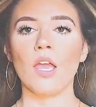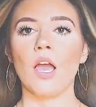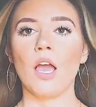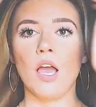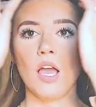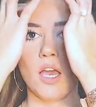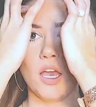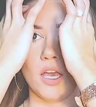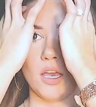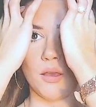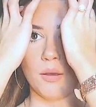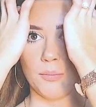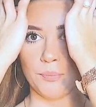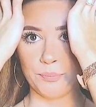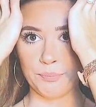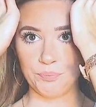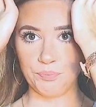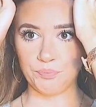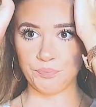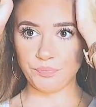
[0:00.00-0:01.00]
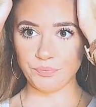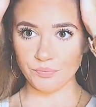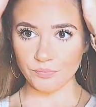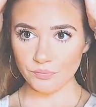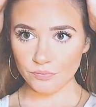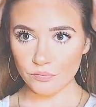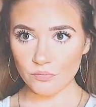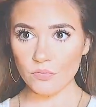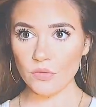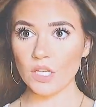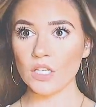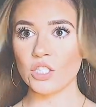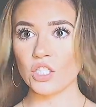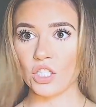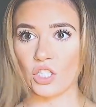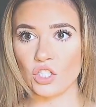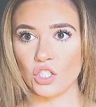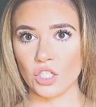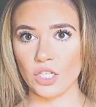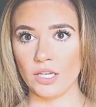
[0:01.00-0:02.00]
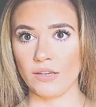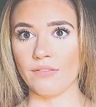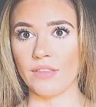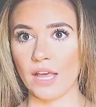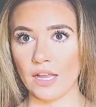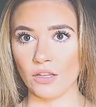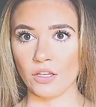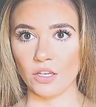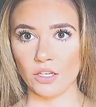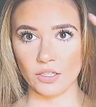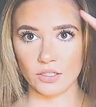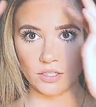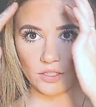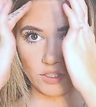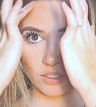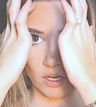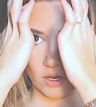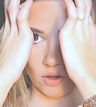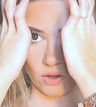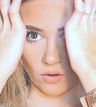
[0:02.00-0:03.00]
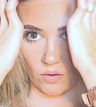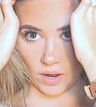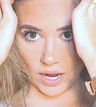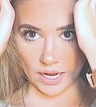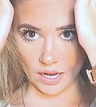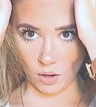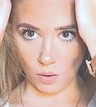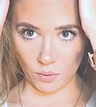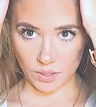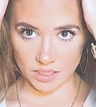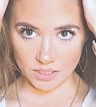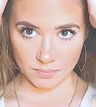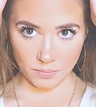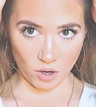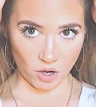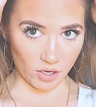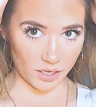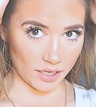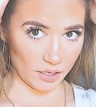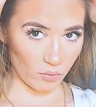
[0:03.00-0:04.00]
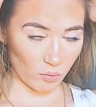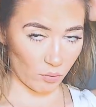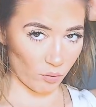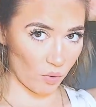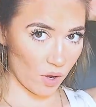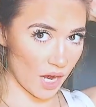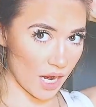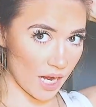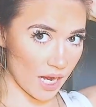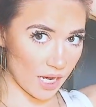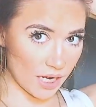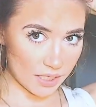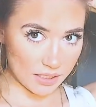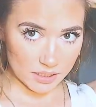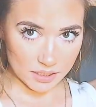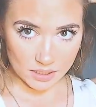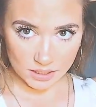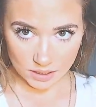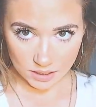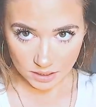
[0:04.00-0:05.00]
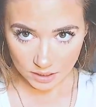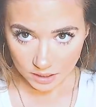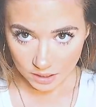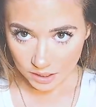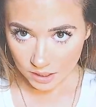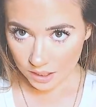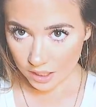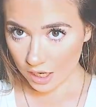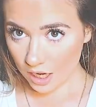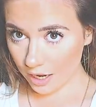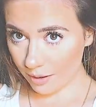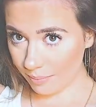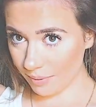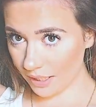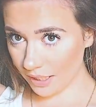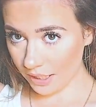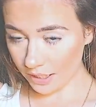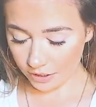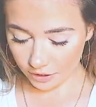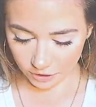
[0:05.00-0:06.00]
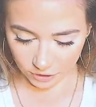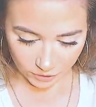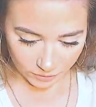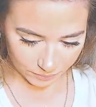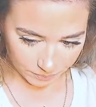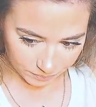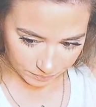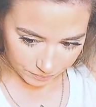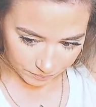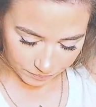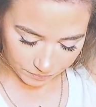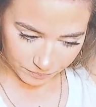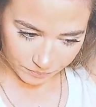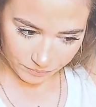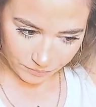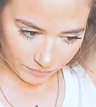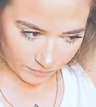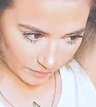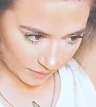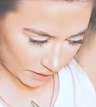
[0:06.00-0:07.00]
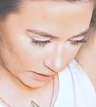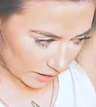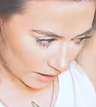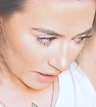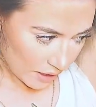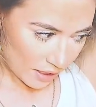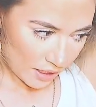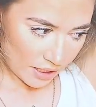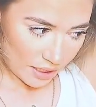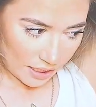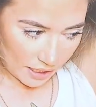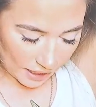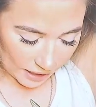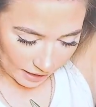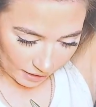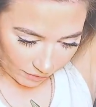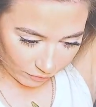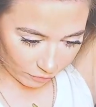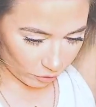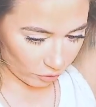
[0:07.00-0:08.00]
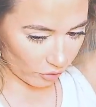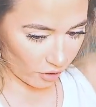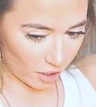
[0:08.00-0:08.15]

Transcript: to achieve that look. So I always part it right up in here. And if you're